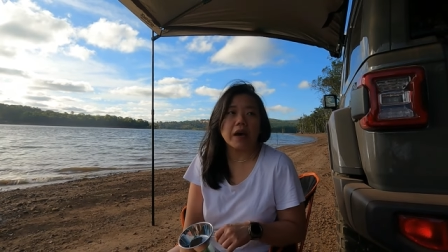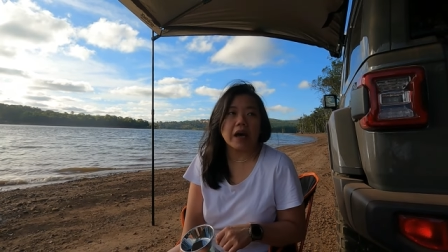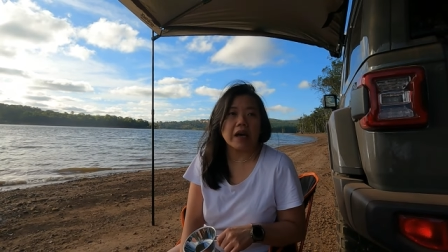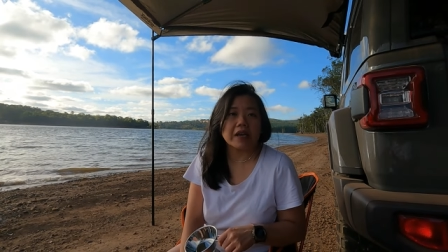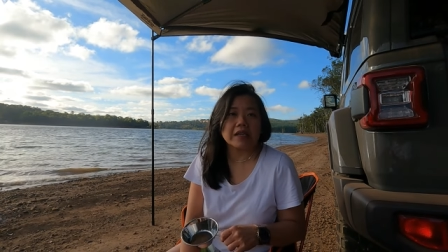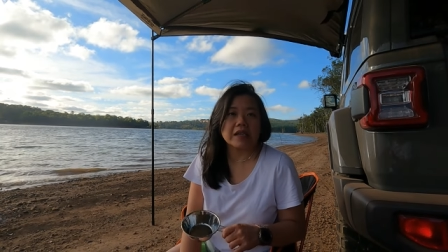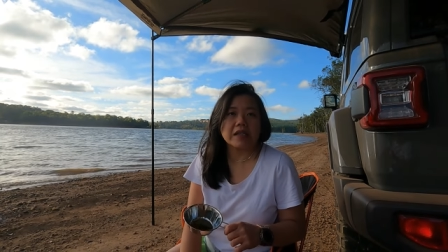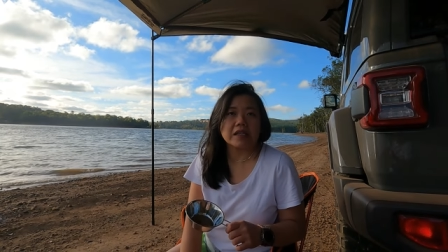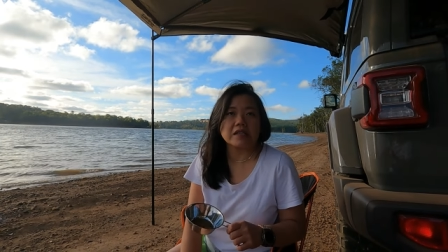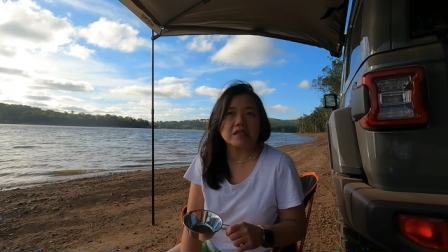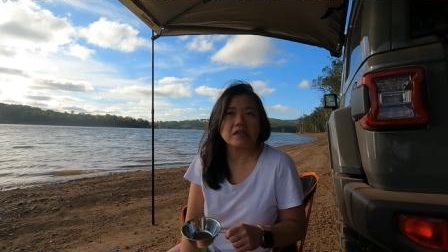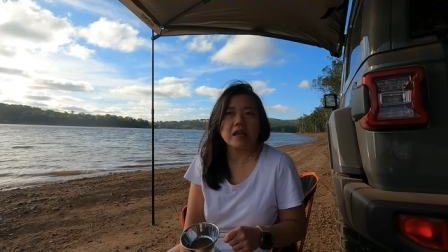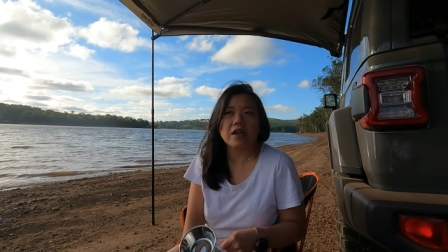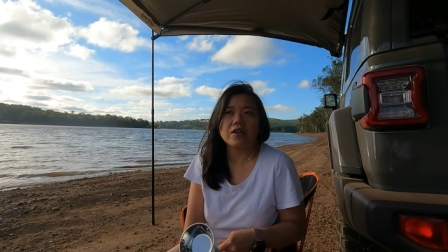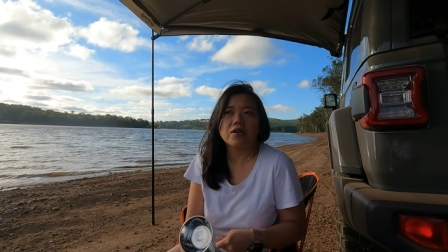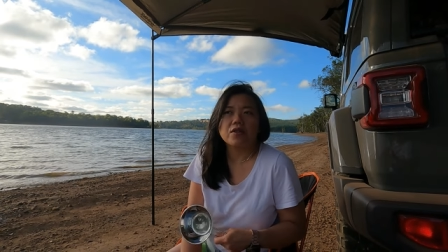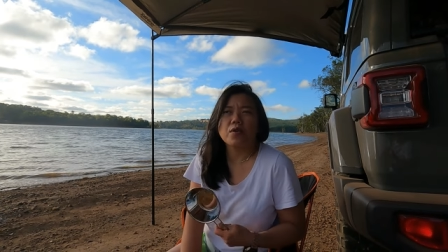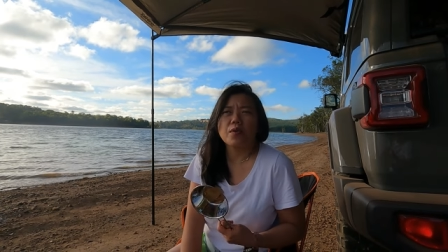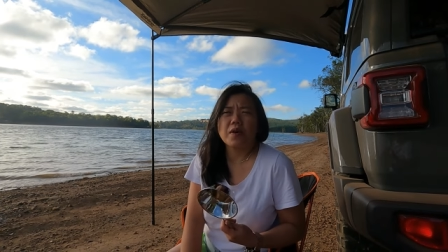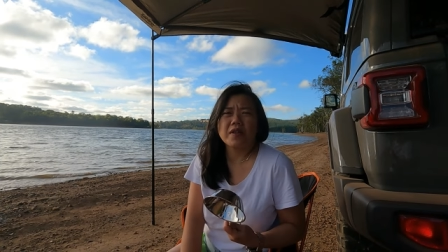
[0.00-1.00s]
bargains I
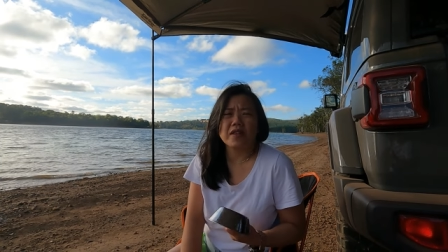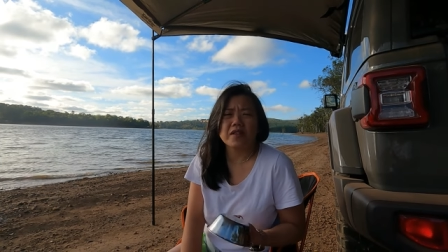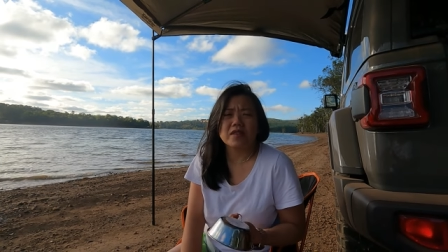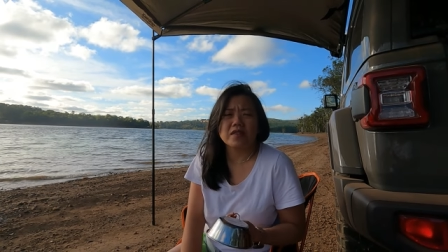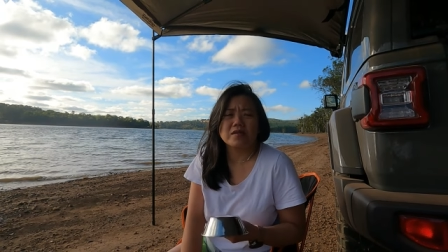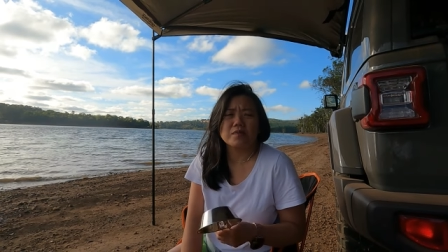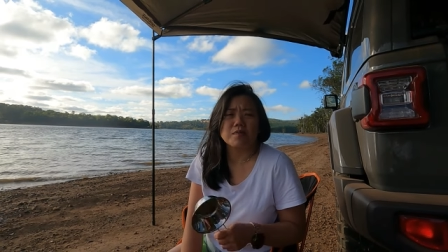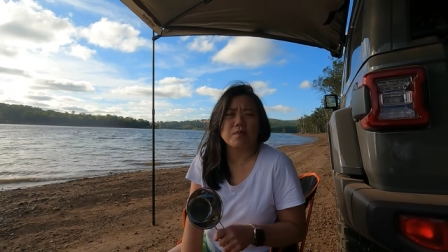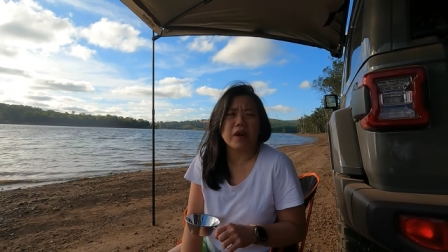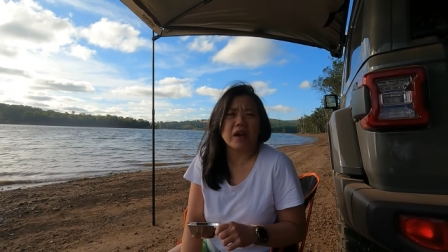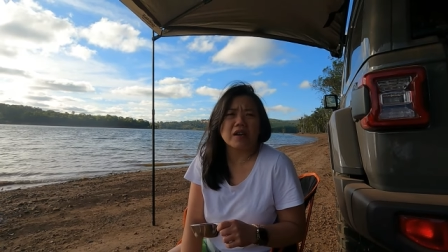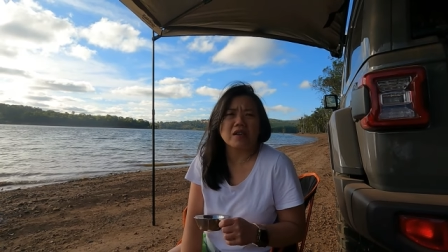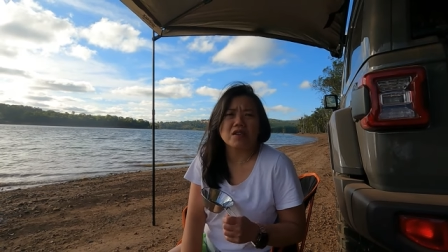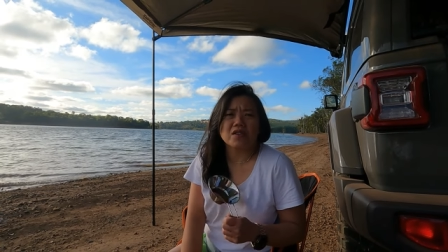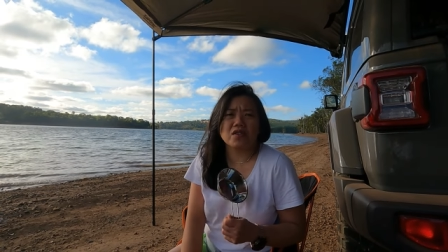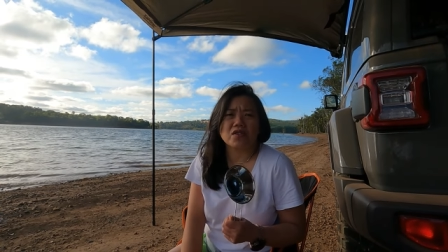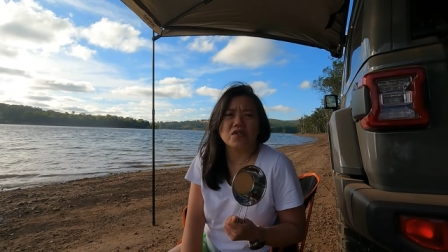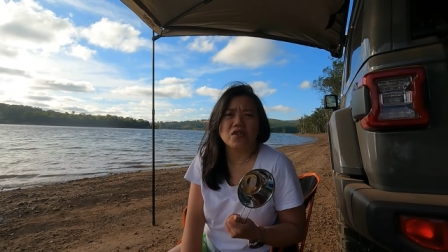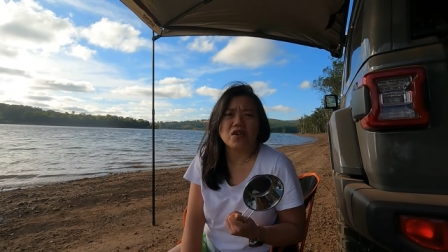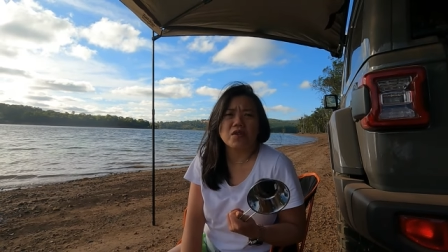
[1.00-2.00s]
don't know whether this
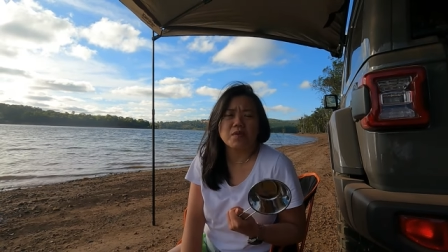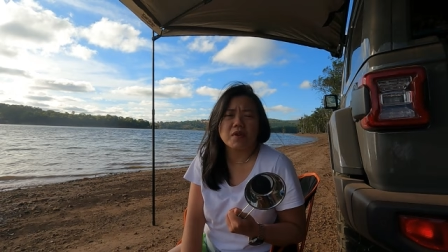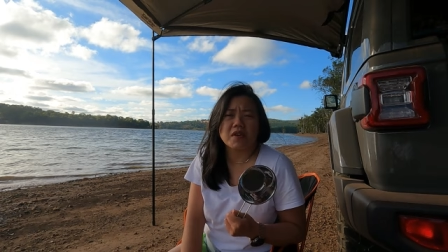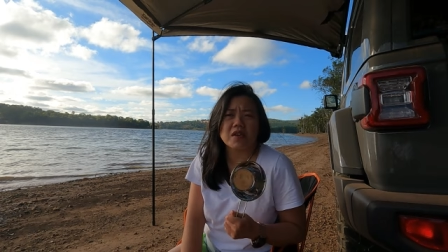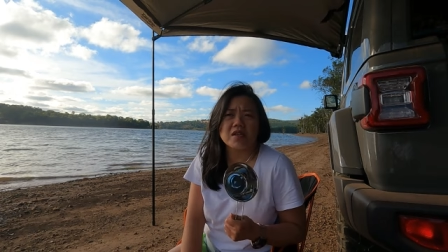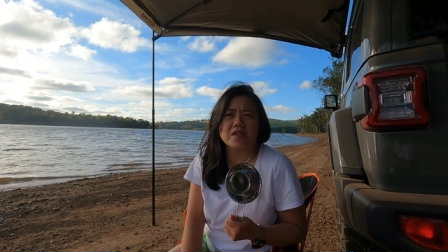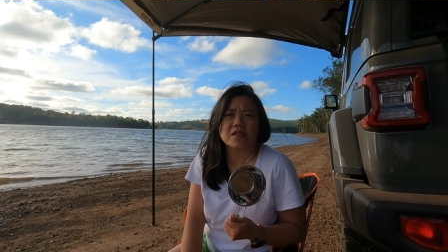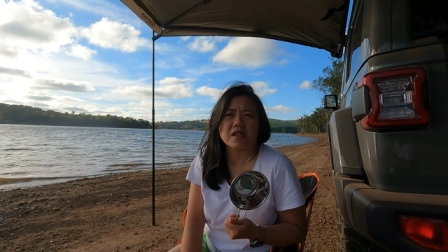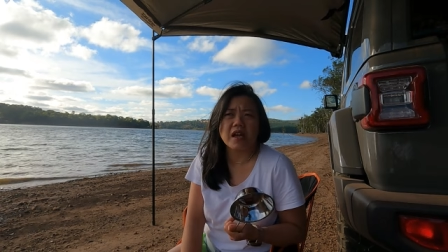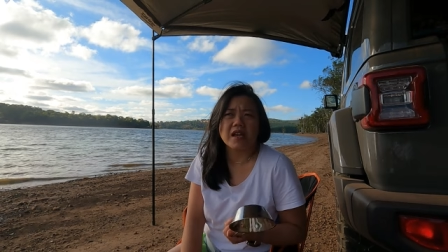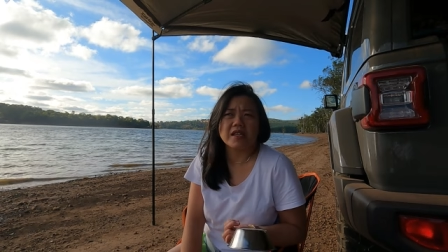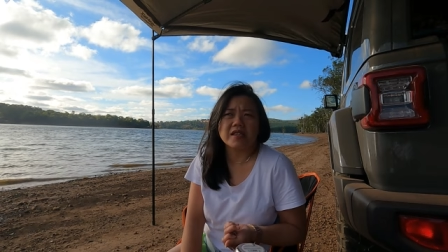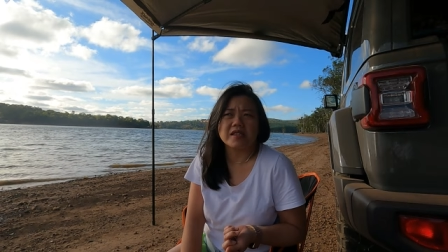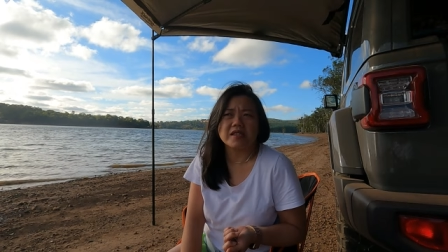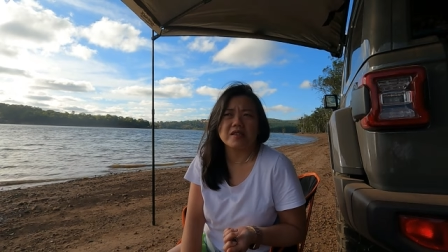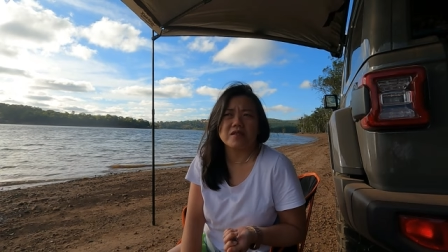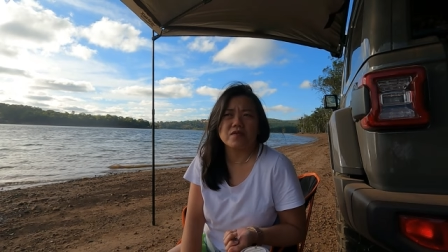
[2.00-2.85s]
bargain or not because I